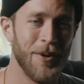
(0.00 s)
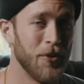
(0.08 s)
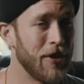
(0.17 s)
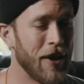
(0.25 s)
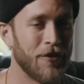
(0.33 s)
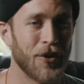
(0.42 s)

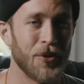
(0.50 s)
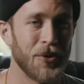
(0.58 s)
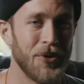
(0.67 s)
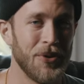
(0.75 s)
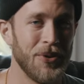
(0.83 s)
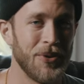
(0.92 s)
Without further
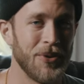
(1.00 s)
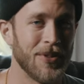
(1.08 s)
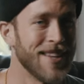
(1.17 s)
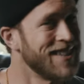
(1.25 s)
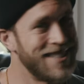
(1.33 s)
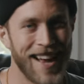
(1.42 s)
ado,
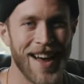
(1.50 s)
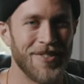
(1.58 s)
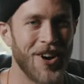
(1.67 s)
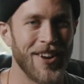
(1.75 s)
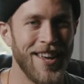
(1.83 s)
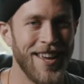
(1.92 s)
let's dive
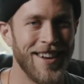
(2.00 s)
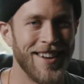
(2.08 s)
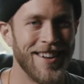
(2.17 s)
on in.